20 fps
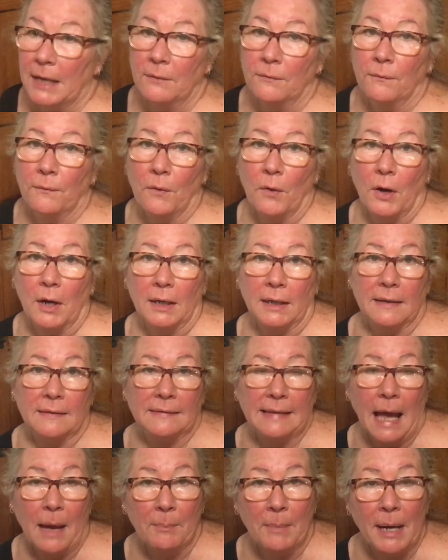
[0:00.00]
for it?
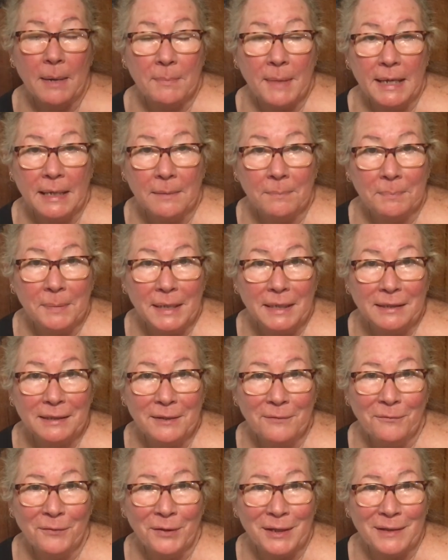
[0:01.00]
Because that might make a big
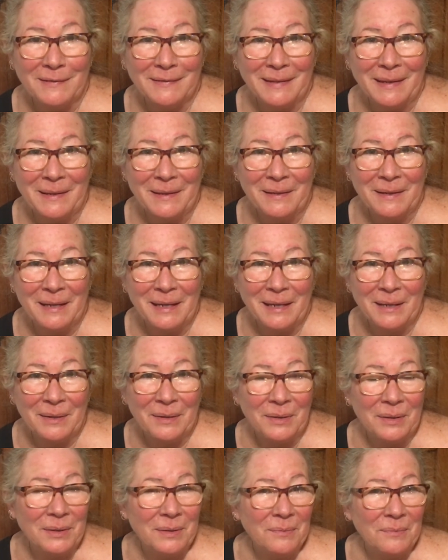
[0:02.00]
difference
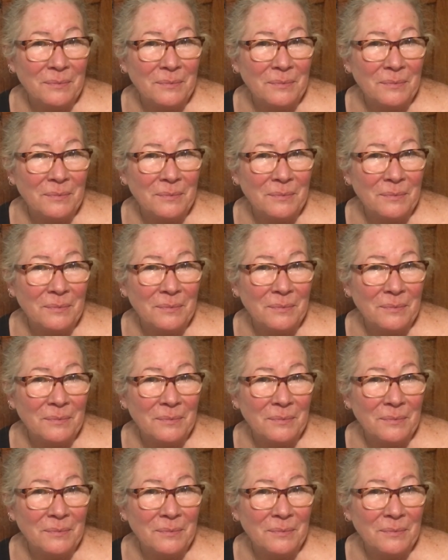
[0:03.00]
in